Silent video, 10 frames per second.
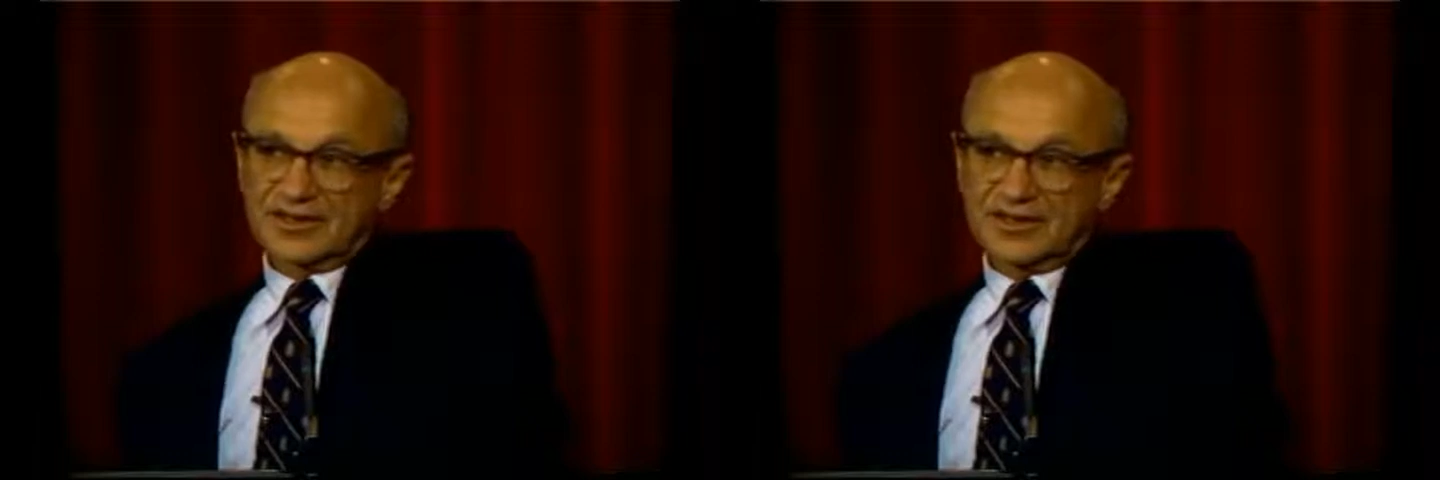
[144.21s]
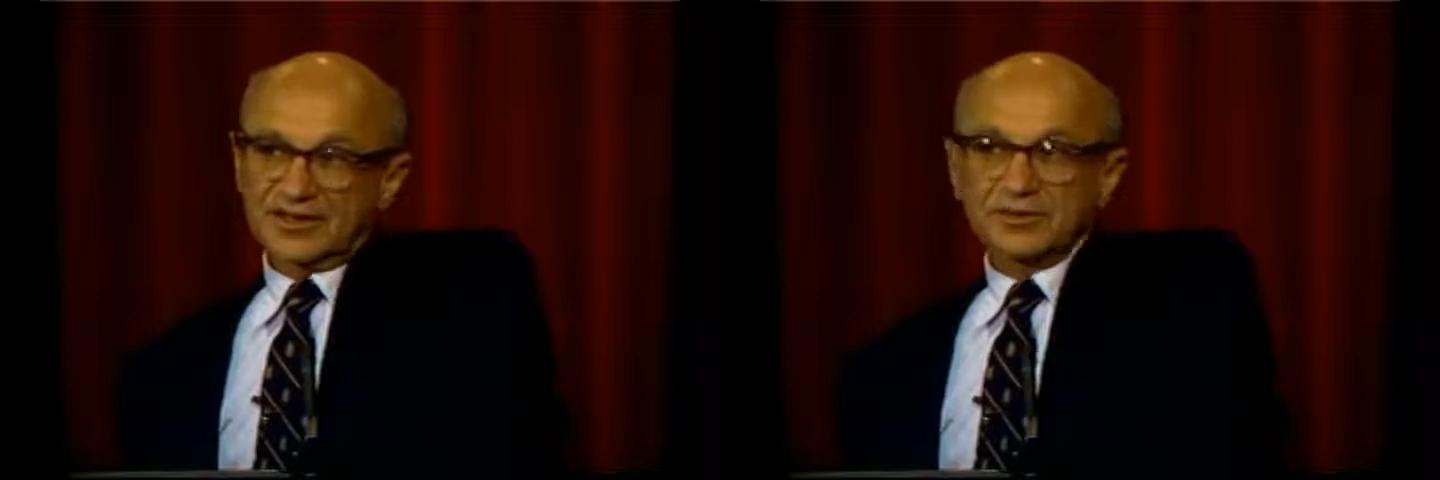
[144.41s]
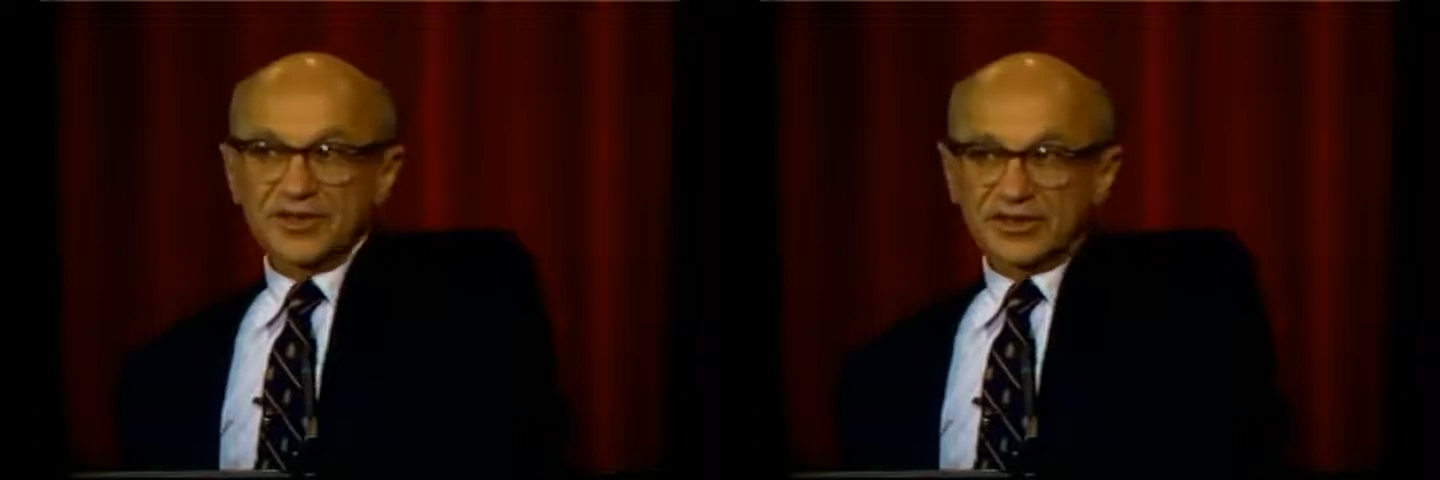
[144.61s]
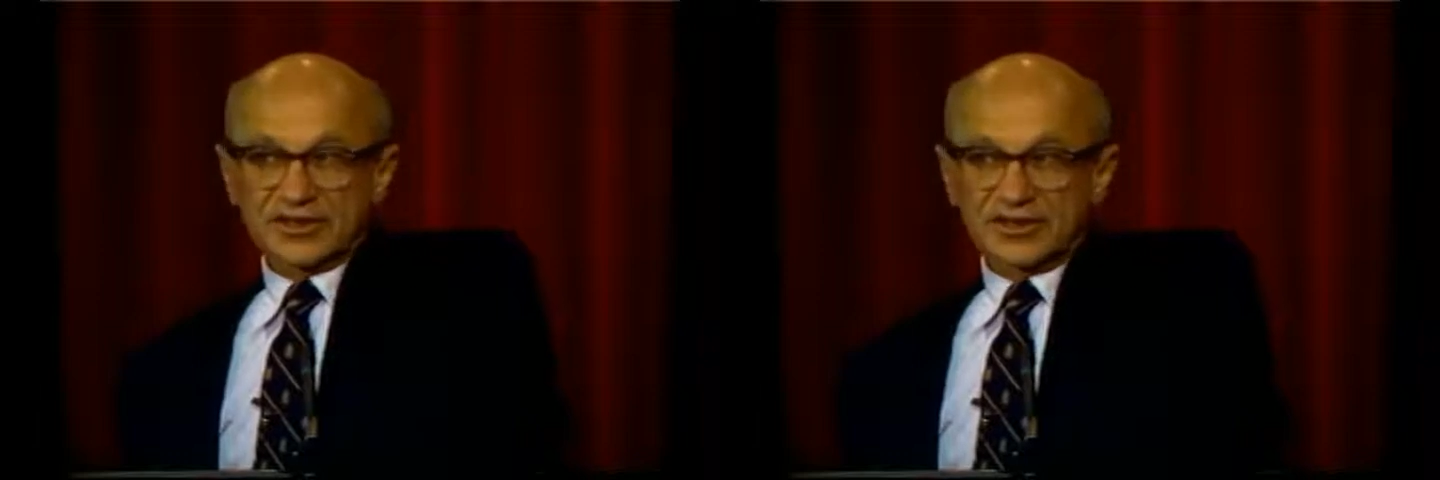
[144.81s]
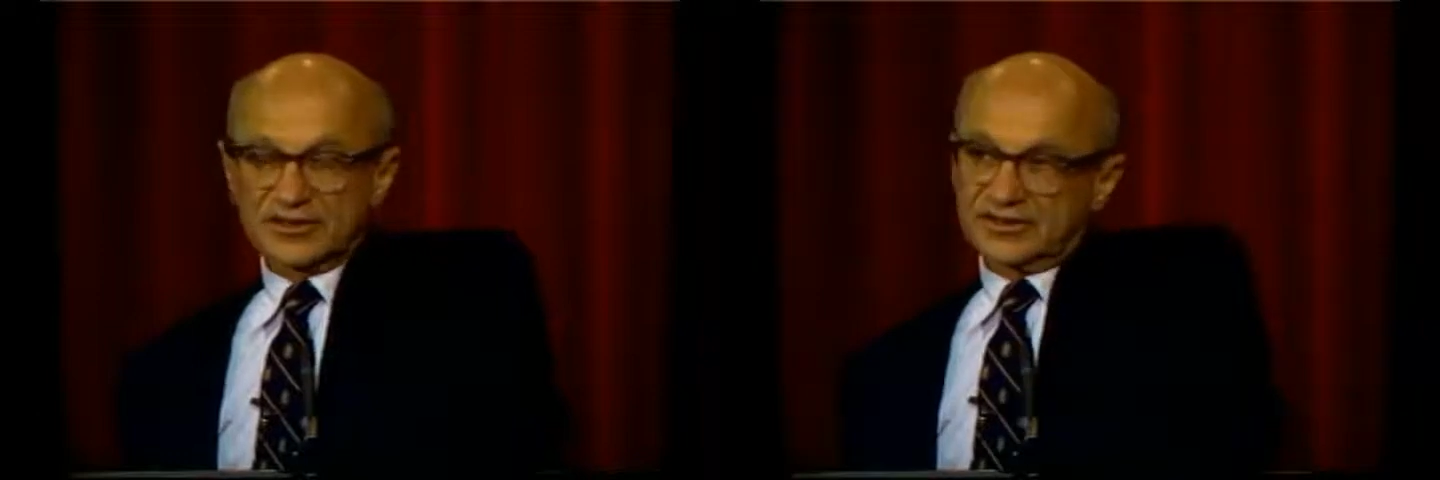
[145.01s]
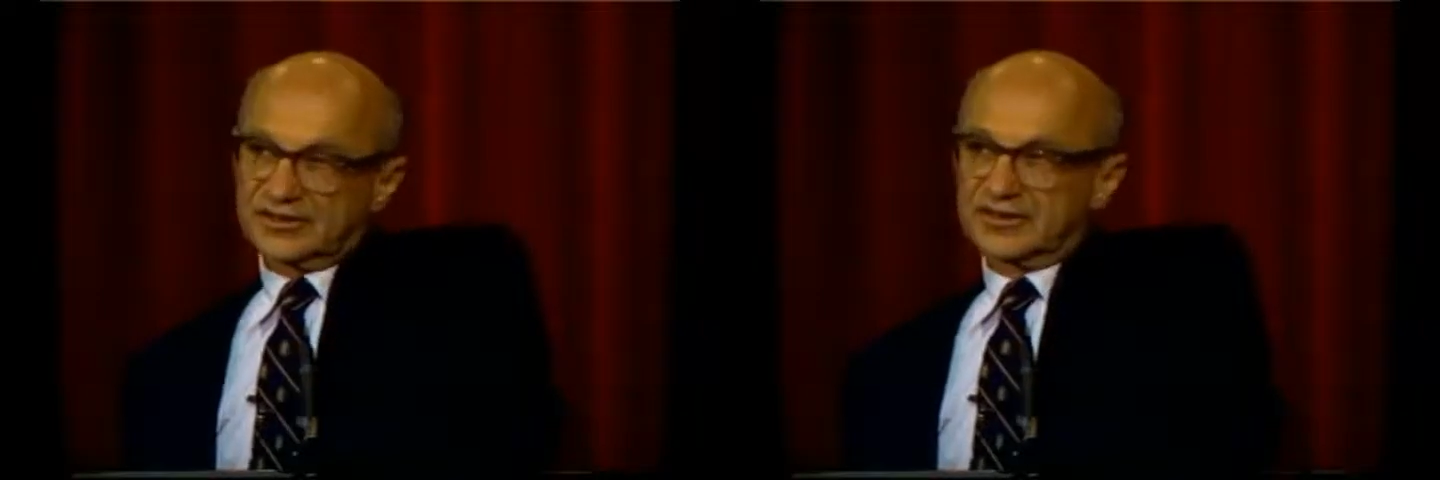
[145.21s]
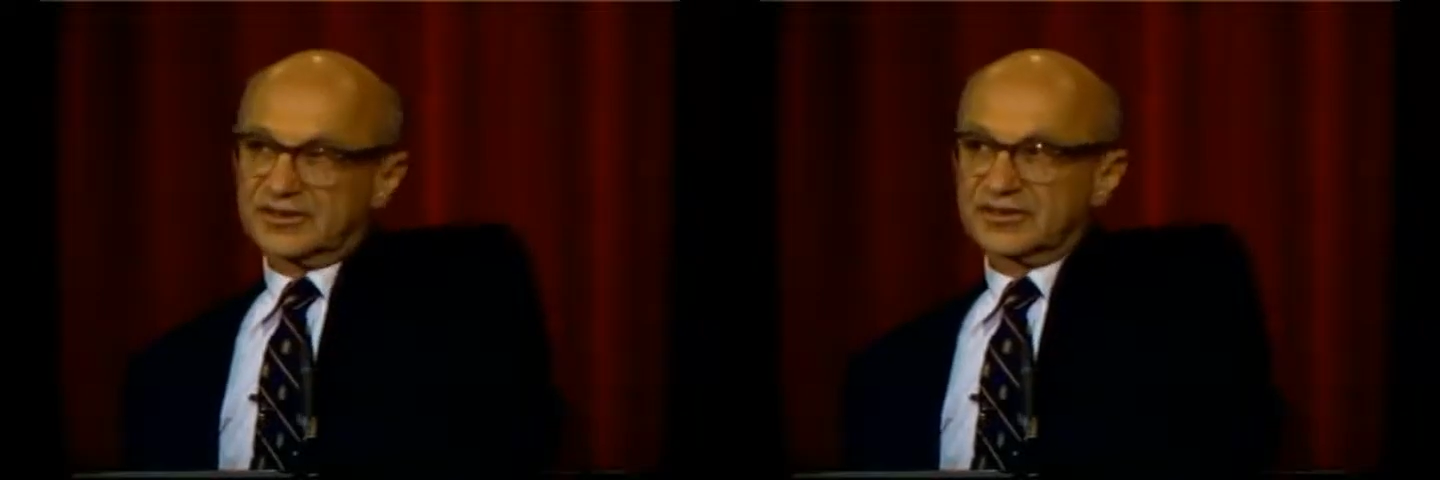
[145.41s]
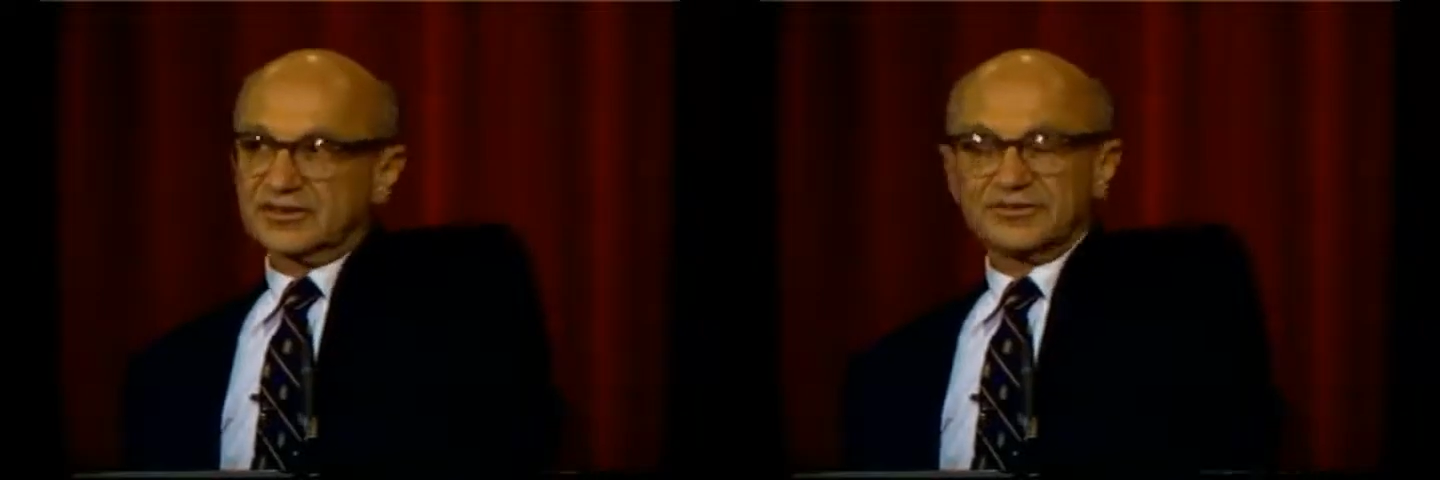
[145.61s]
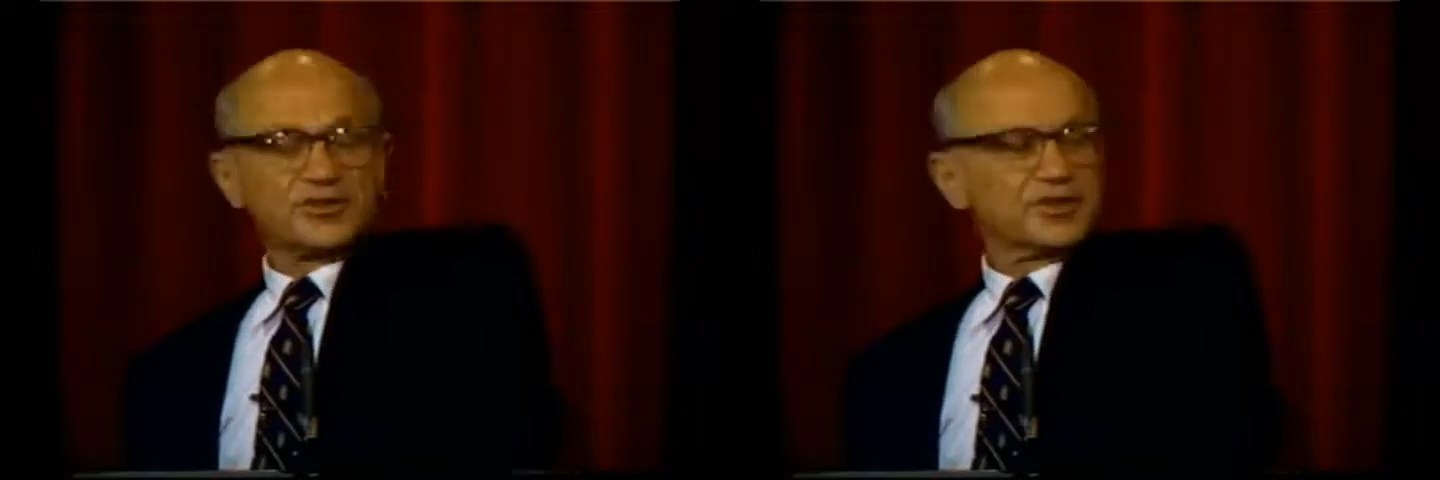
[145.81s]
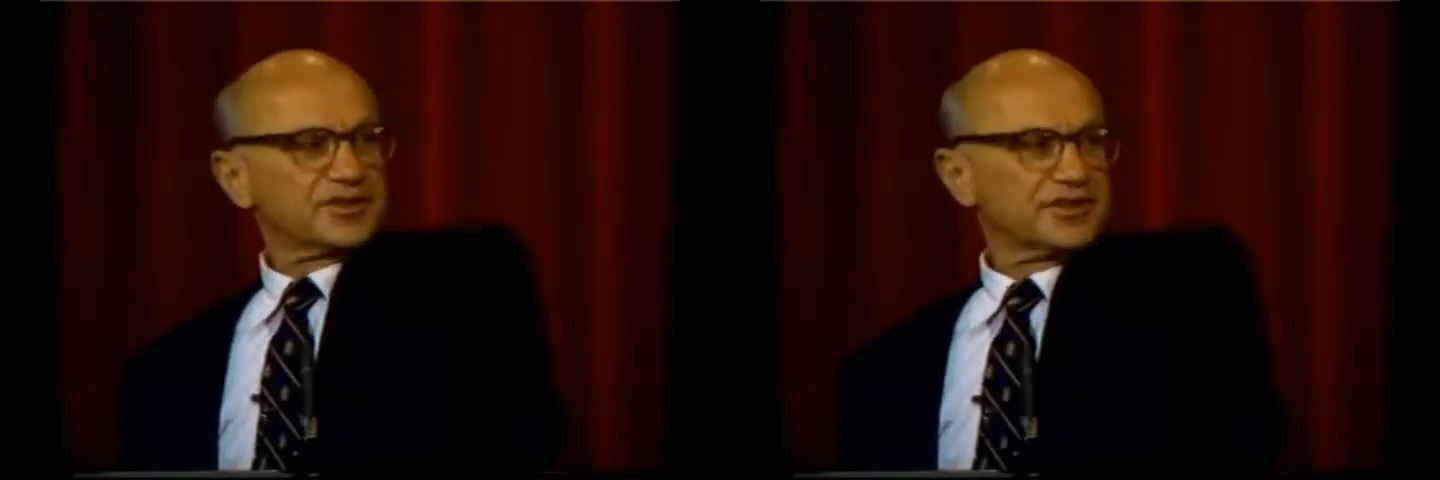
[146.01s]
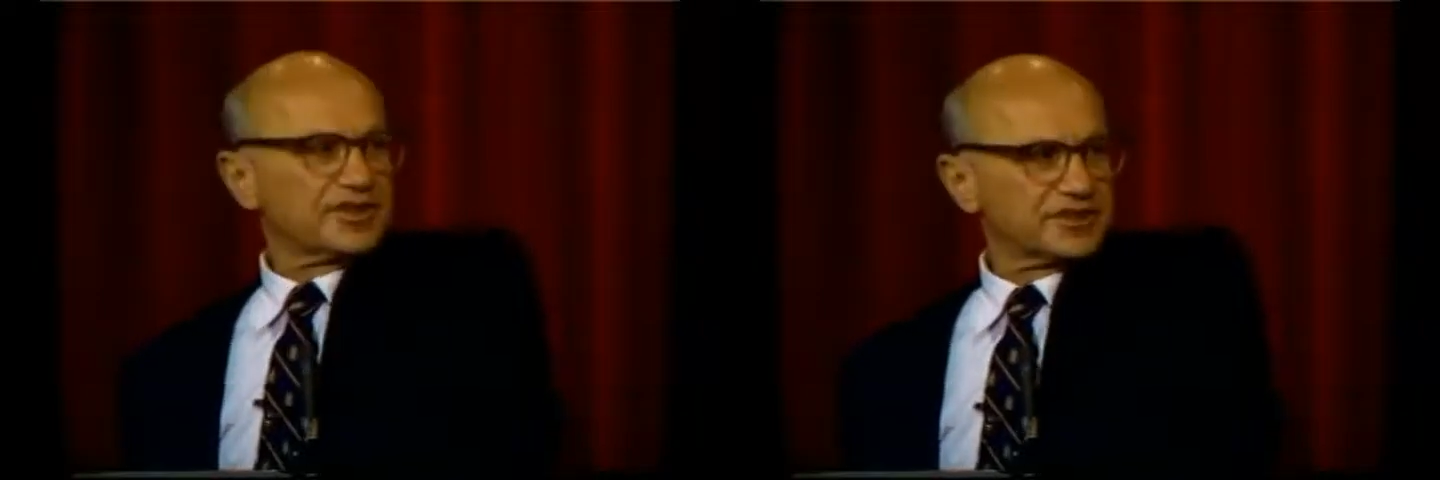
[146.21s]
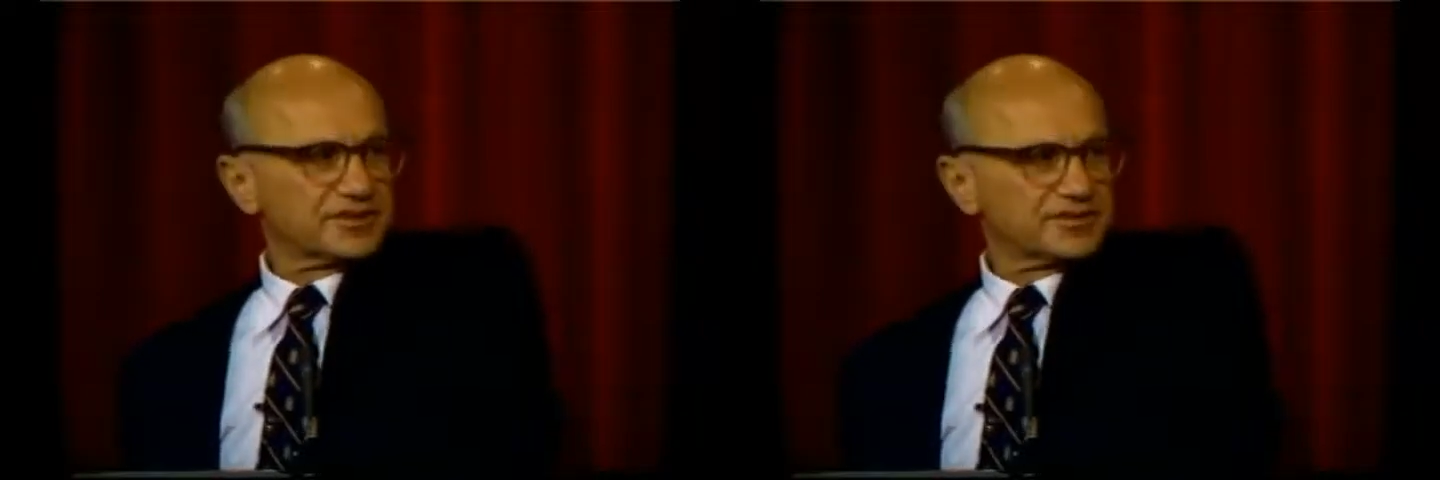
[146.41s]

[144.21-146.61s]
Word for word: Here we are in the fourth year